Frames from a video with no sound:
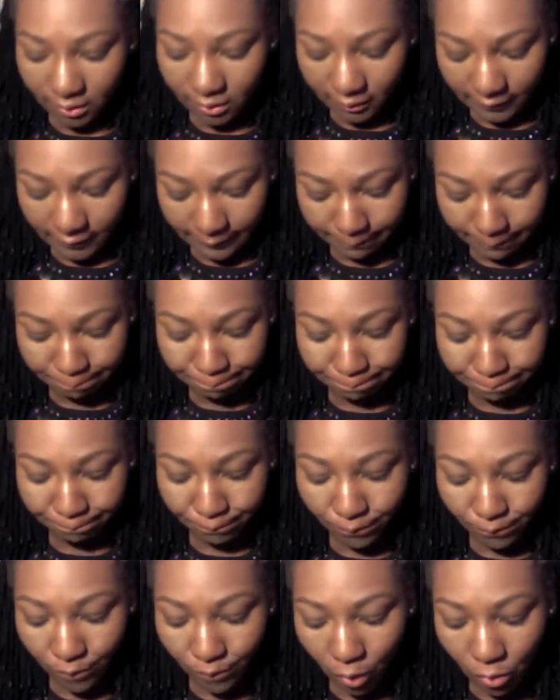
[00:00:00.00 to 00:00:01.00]
one
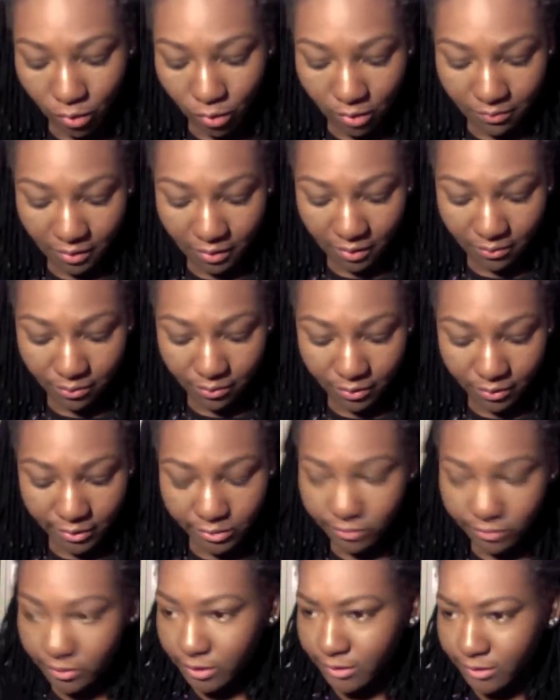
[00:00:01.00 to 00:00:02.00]
of my
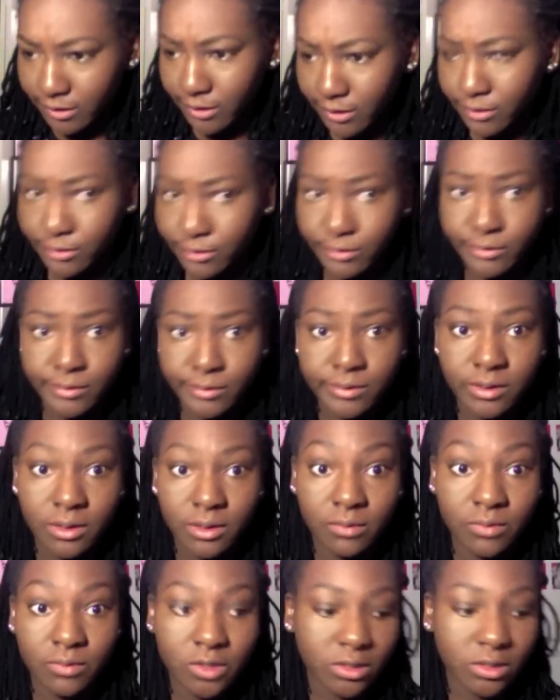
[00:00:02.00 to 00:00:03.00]
brown shadows.
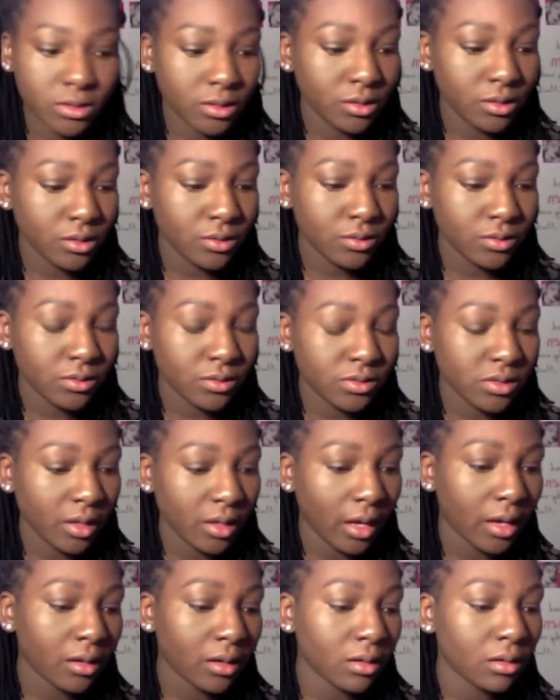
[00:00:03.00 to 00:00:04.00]
I'm just going to use
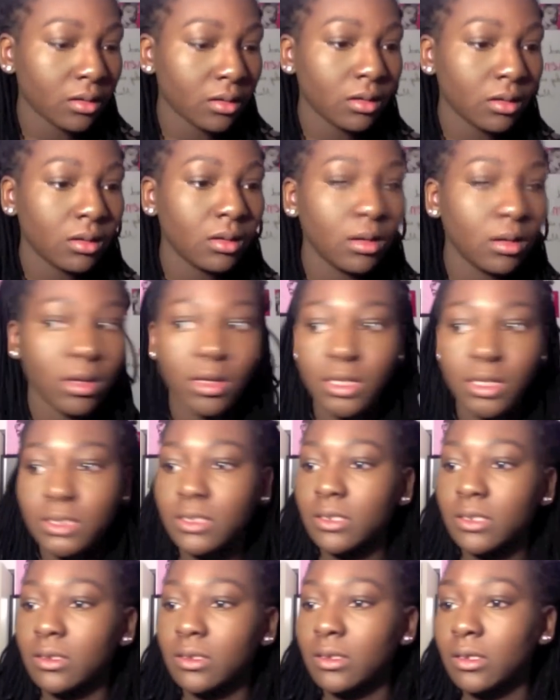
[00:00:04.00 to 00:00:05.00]
that.
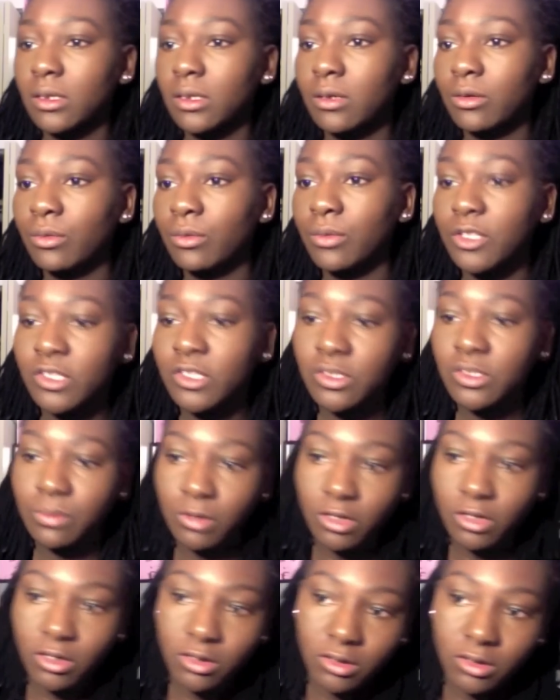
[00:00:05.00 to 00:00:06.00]
It's a little bit
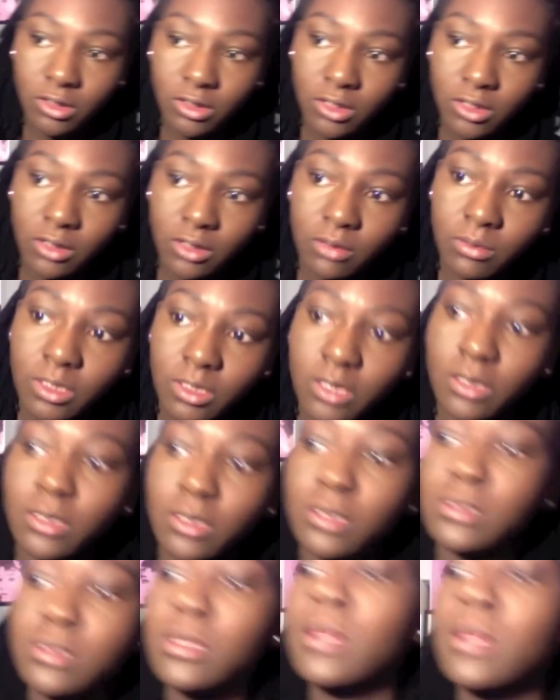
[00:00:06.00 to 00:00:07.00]
sparkly
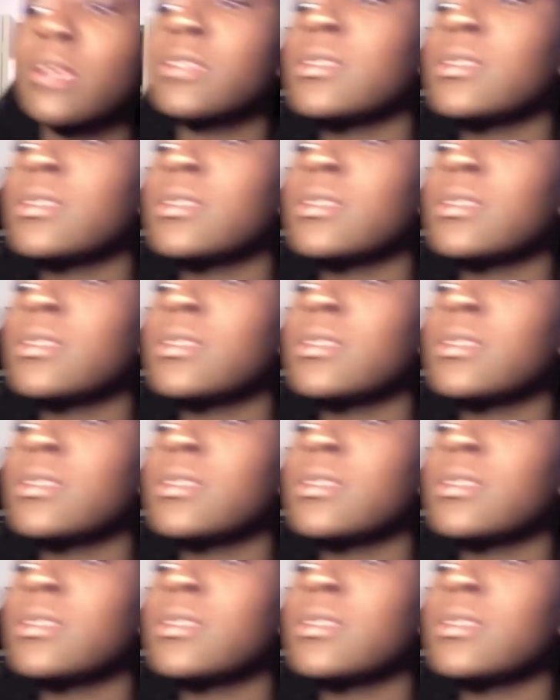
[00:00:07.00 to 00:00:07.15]
because it is